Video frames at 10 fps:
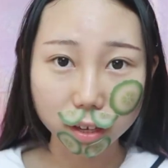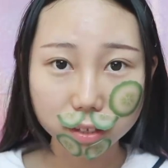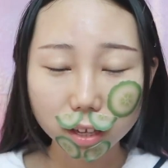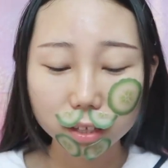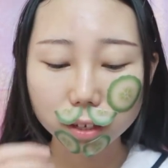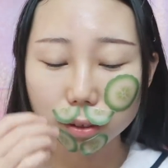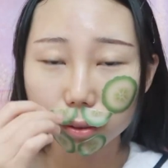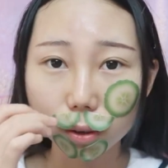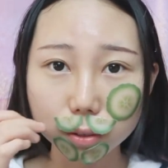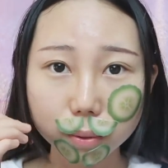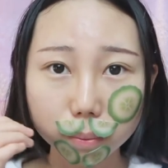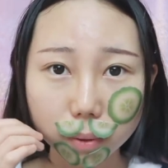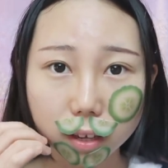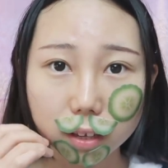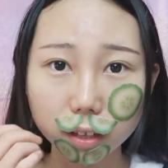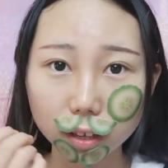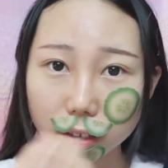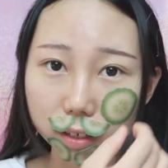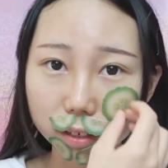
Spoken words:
I think they could also make like